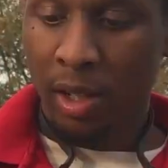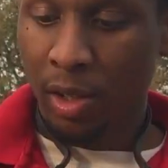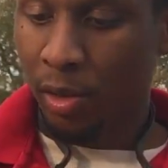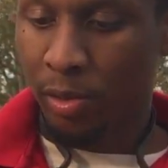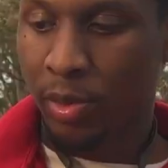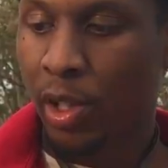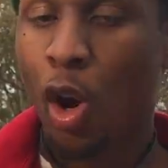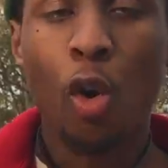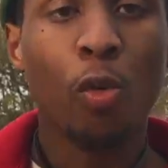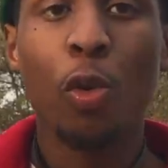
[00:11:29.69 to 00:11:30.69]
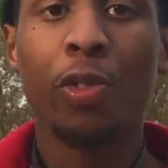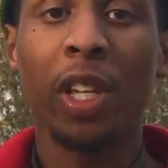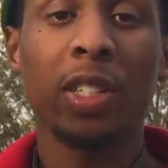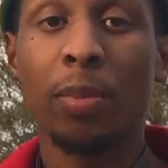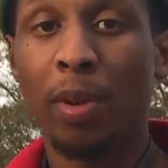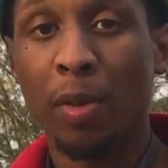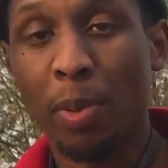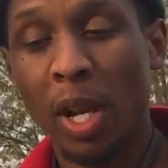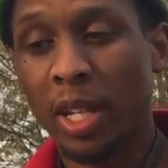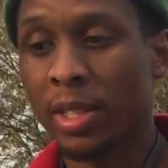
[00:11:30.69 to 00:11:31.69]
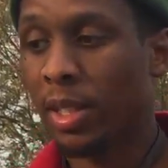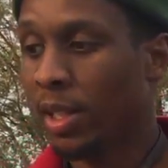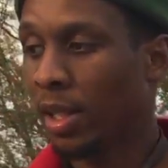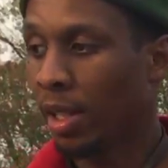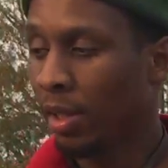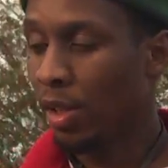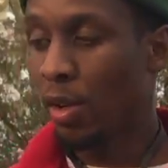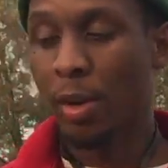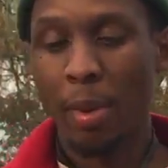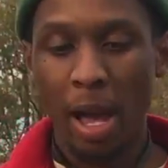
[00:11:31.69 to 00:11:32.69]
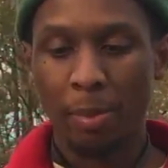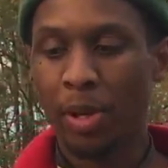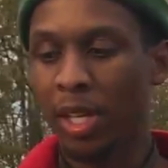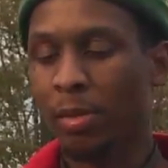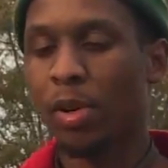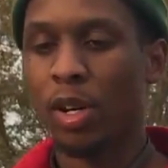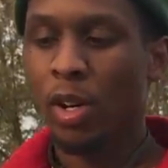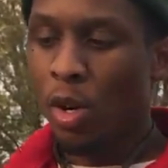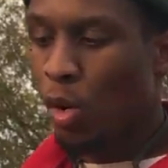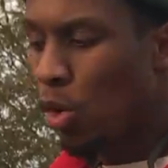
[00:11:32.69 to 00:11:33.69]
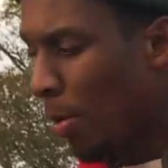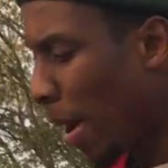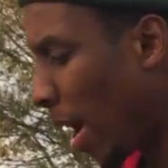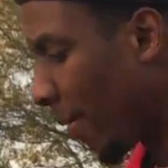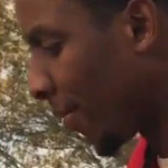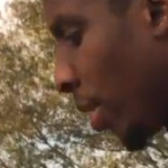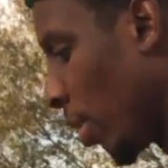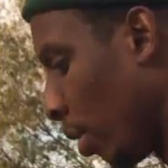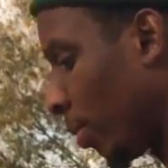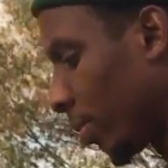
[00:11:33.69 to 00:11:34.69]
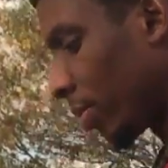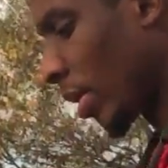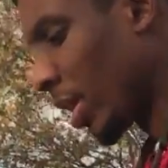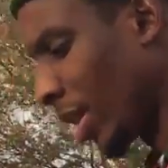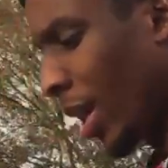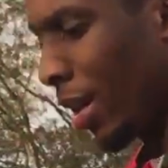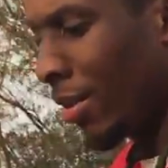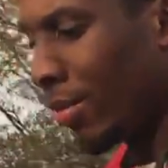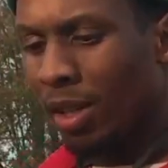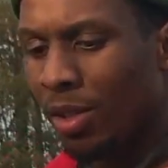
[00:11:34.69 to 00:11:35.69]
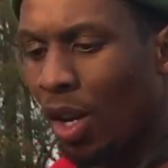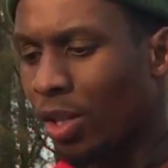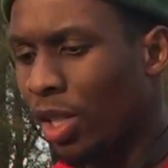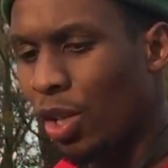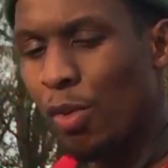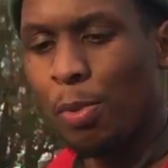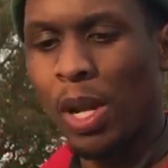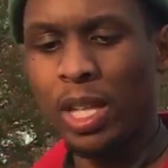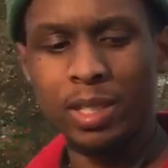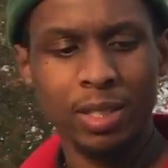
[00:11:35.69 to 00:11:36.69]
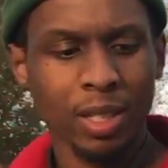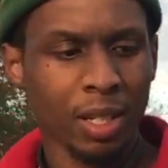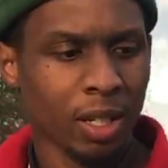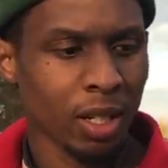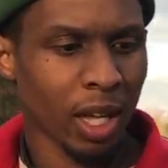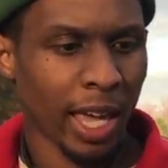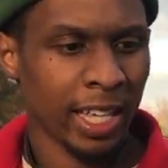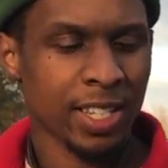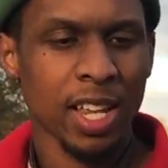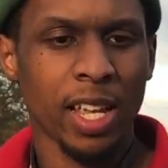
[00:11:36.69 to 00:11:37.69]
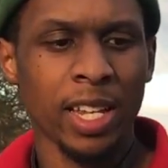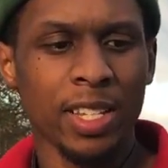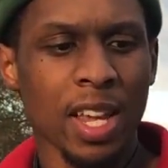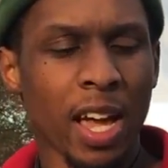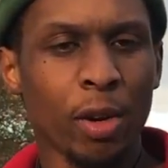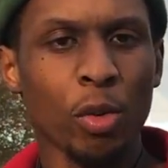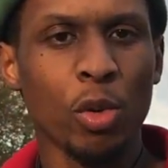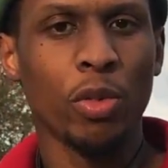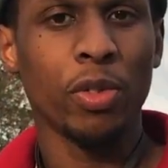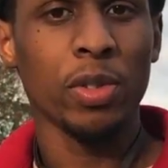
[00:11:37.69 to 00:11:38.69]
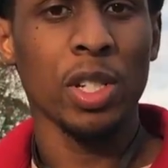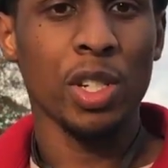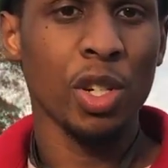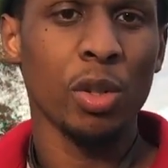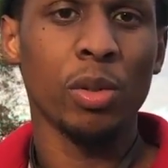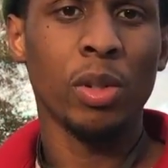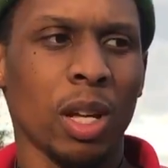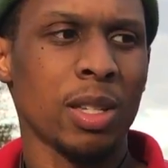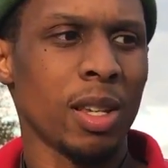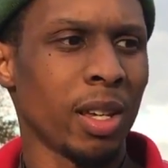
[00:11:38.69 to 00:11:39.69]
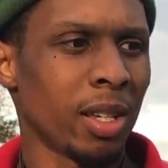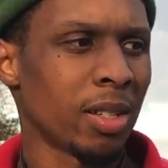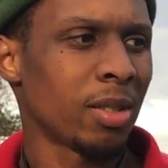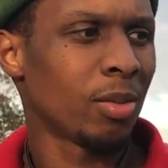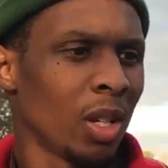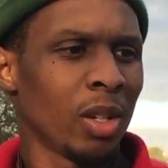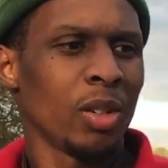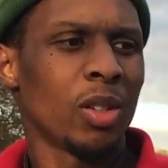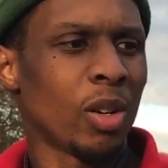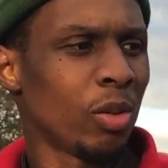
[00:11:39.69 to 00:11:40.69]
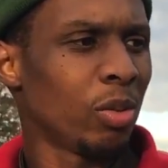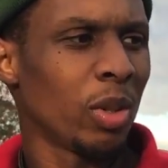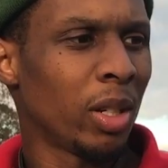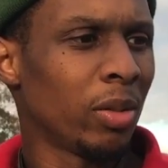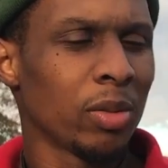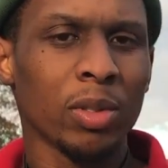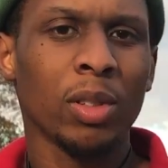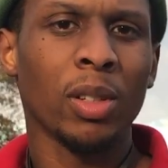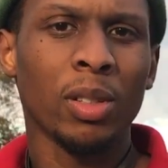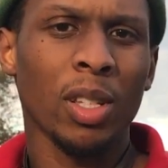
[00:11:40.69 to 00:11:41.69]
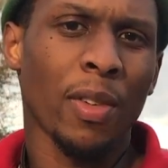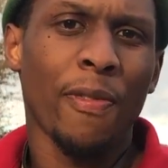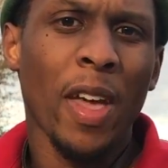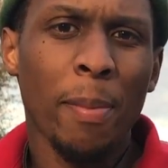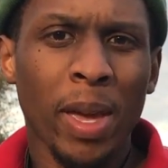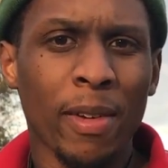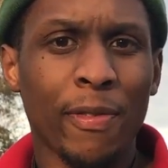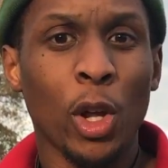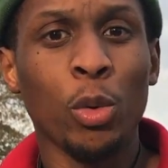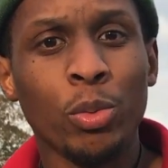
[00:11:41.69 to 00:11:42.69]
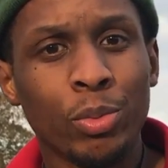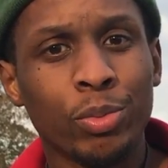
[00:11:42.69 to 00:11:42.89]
You know, the whole roof needs to be replaced, you know, in my opinion, but who am I? You know, they say, Charles, can you replace an entire roof? Just you. I says, you know, well, does a fat man float?